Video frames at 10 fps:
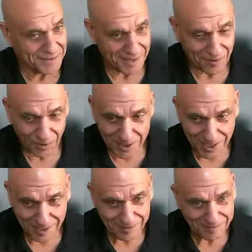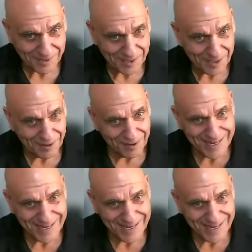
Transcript: Better watch out, you know.